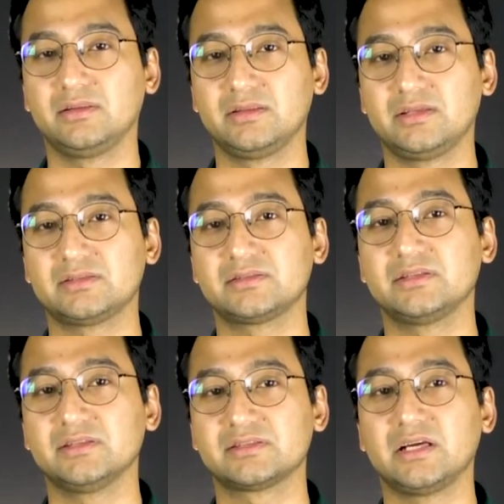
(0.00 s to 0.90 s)
this
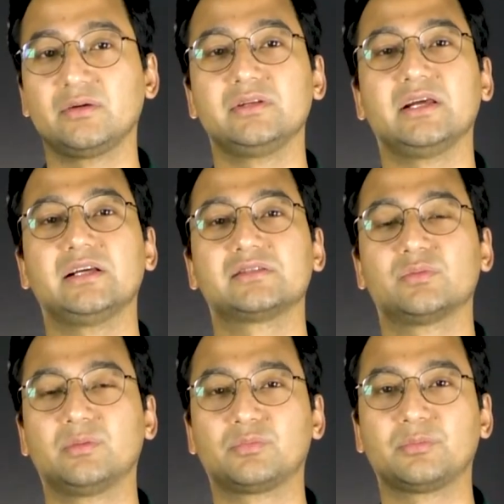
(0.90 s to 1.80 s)
is now enhanced
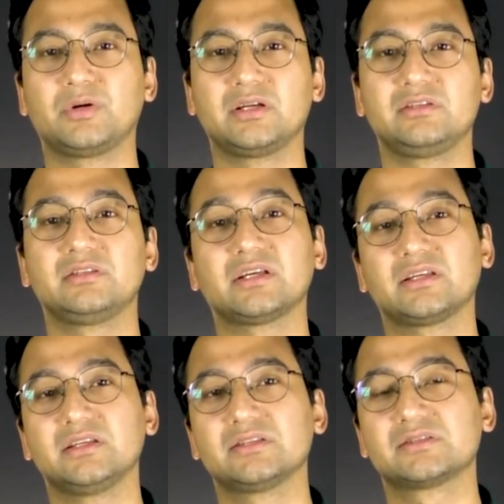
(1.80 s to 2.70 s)
with proprietary
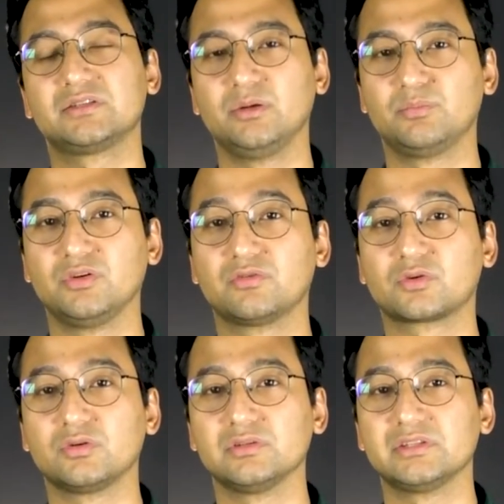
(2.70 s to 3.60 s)
techniques to improve
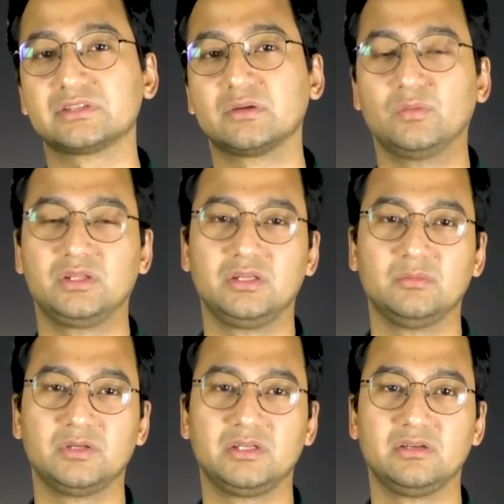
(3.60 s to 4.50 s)
correlation with
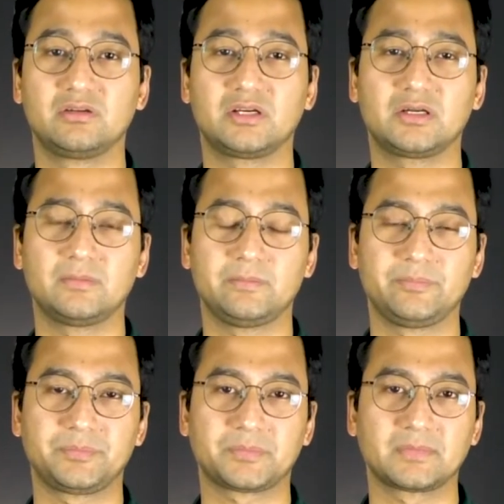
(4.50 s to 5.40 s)
human hearing.
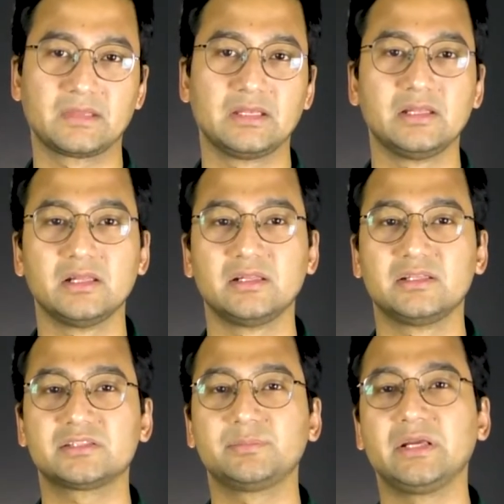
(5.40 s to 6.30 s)

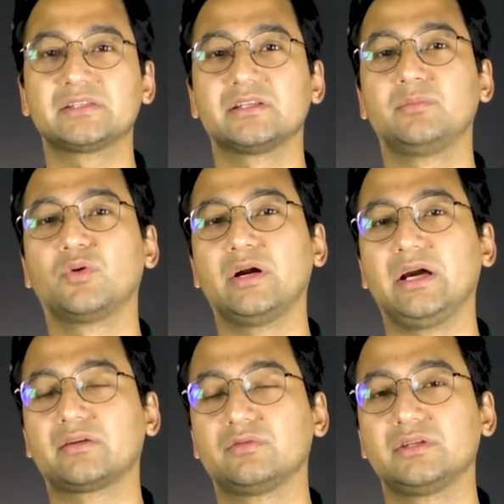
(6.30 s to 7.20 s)
This makes it more
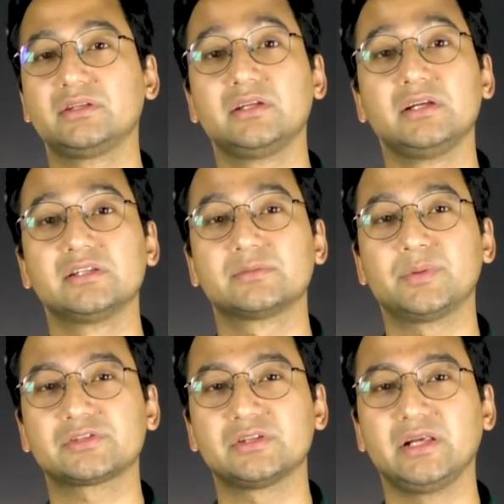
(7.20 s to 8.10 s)
accurate,
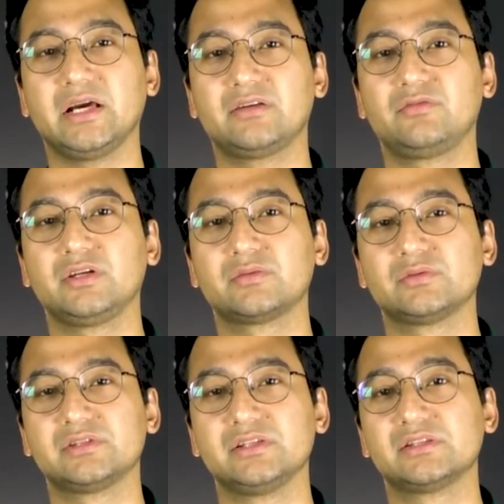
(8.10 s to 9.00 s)
especially at
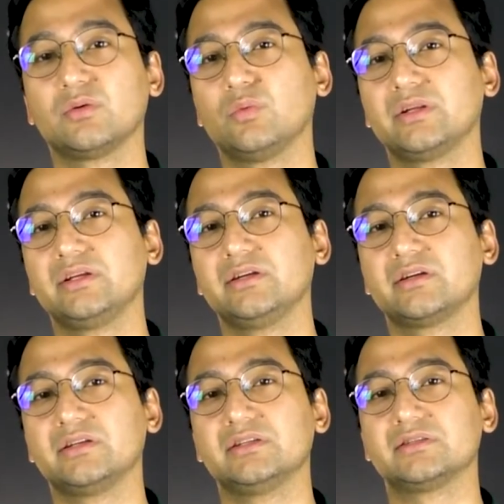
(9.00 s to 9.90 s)
frequencies where the
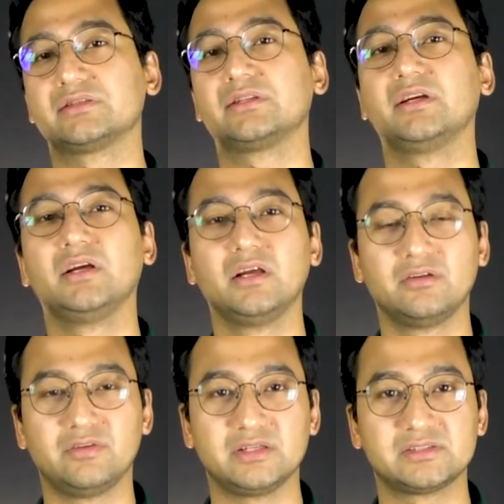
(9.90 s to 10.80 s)
ear is
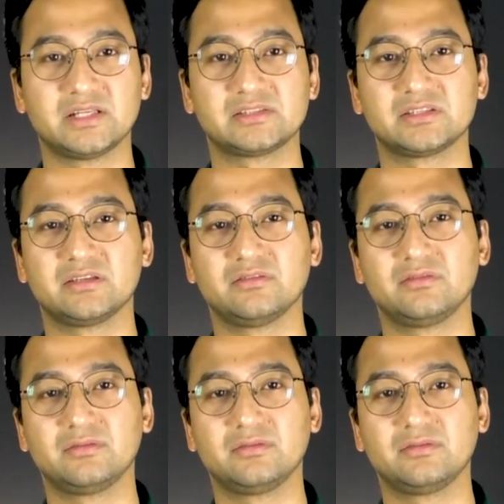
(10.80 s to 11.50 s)
very sensitive.